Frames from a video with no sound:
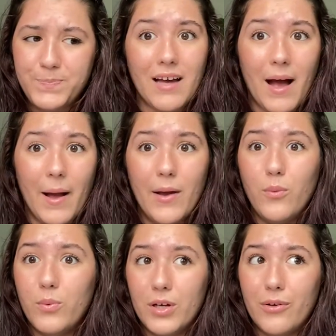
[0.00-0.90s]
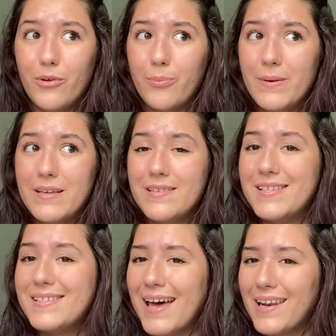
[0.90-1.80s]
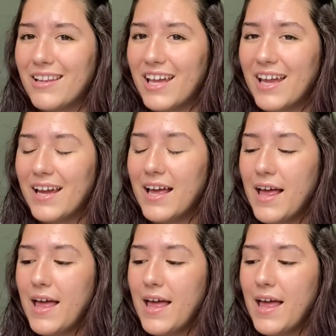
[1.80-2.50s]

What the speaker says: I will be settling